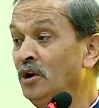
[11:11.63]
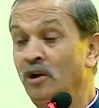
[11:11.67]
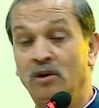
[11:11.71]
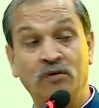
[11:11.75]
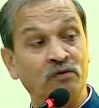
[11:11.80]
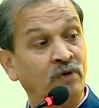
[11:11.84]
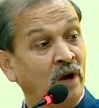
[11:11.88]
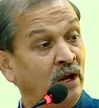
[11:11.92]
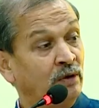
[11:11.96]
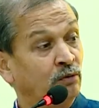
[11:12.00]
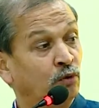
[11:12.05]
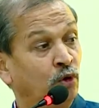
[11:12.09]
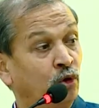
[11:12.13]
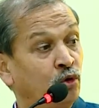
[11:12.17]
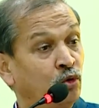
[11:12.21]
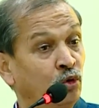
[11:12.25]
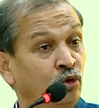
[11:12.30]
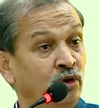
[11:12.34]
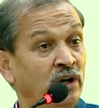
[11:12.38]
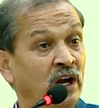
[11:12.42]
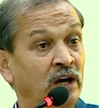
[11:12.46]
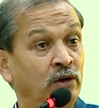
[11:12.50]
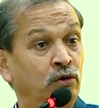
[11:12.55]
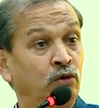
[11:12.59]
Why we
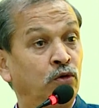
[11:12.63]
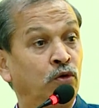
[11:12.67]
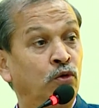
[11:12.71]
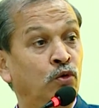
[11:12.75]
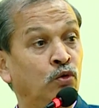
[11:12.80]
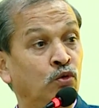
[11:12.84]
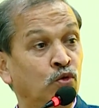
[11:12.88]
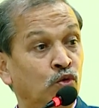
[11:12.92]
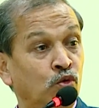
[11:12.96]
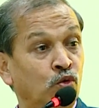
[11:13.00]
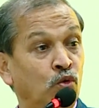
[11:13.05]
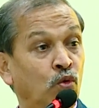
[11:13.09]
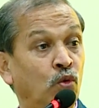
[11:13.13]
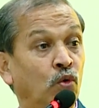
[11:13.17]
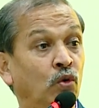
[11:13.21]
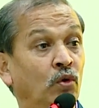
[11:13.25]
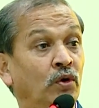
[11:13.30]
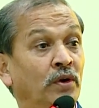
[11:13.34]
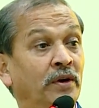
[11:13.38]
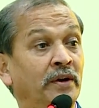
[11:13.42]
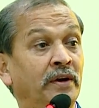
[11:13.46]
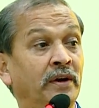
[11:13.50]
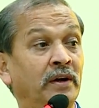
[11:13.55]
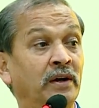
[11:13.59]
could not do
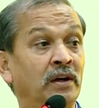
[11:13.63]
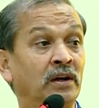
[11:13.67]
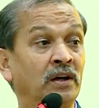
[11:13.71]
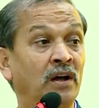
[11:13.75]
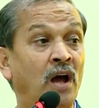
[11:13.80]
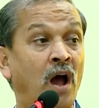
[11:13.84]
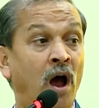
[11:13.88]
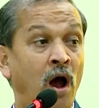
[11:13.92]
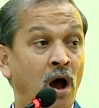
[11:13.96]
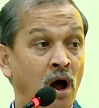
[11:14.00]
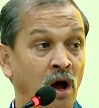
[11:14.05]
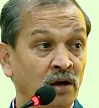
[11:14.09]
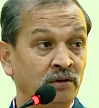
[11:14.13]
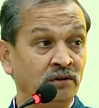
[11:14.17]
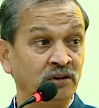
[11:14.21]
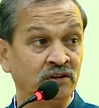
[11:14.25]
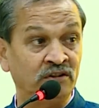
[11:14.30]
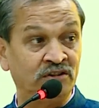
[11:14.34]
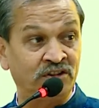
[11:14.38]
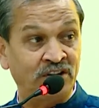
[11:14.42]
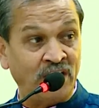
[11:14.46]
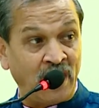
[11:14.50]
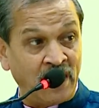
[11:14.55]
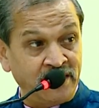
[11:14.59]
on
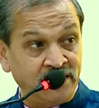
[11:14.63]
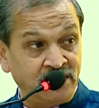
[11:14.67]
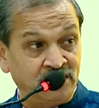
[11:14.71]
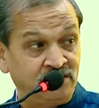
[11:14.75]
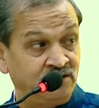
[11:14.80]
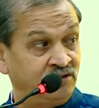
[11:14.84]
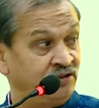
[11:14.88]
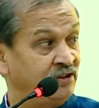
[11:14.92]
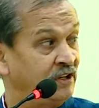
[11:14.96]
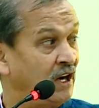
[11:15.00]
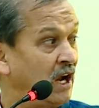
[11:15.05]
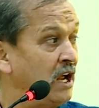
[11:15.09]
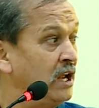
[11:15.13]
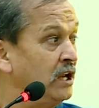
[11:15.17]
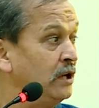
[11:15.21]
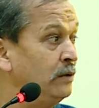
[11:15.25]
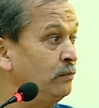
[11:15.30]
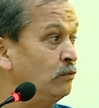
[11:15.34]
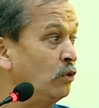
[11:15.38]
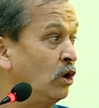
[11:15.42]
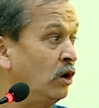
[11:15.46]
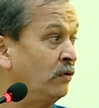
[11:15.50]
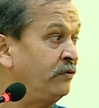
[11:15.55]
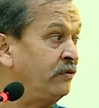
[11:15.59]
right
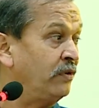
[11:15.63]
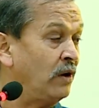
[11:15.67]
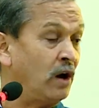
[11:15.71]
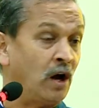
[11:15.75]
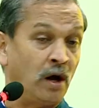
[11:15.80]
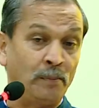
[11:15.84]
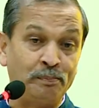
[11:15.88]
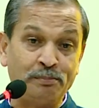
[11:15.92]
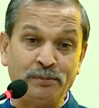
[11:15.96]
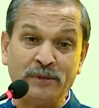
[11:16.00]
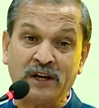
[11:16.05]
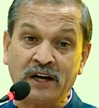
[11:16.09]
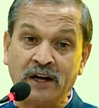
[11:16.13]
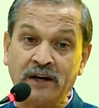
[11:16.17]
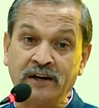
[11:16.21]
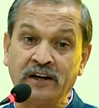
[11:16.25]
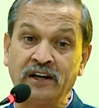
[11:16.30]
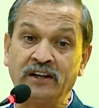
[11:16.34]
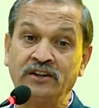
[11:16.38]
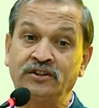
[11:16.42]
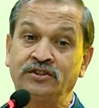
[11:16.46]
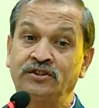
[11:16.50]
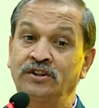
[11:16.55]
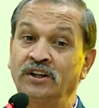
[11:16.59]
time of
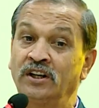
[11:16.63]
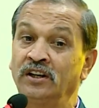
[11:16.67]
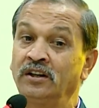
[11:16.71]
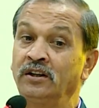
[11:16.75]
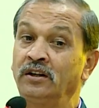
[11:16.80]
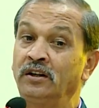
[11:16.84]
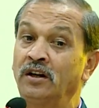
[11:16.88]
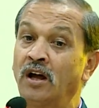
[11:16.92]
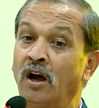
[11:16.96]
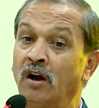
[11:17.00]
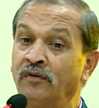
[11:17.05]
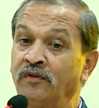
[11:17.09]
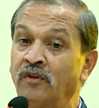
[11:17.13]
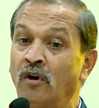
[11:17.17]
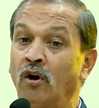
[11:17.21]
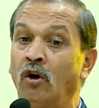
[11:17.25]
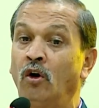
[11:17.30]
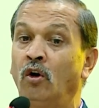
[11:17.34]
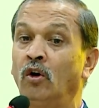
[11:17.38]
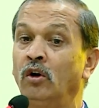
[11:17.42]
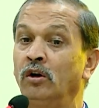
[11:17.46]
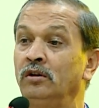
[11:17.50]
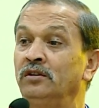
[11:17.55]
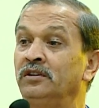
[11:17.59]
upgradation of
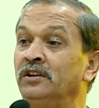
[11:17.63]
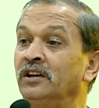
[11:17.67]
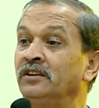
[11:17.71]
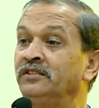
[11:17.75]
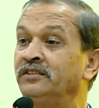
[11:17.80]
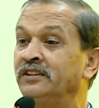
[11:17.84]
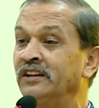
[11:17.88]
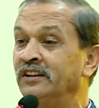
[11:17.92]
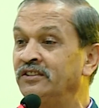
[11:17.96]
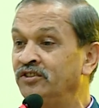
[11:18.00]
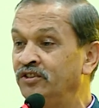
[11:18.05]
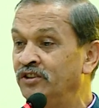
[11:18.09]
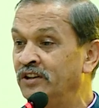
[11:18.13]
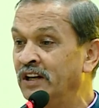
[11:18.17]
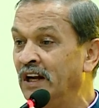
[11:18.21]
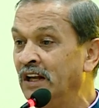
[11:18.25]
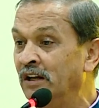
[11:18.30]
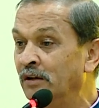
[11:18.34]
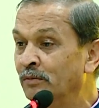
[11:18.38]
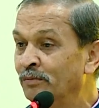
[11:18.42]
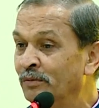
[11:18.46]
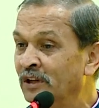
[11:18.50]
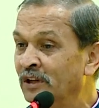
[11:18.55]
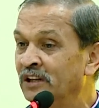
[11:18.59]
all the textile
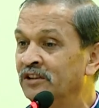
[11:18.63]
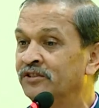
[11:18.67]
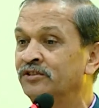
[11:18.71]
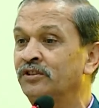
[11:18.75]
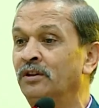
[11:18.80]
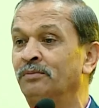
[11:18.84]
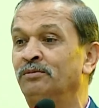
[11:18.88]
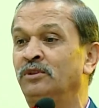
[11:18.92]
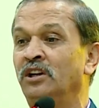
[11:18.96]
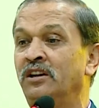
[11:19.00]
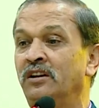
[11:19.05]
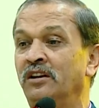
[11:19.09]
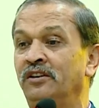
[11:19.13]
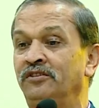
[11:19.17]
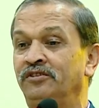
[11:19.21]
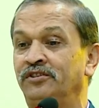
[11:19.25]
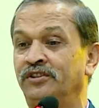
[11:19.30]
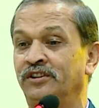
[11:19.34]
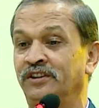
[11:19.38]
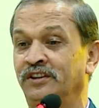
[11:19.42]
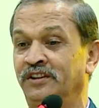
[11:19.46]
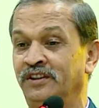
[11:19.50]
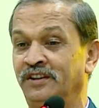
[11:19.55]
mills of the country?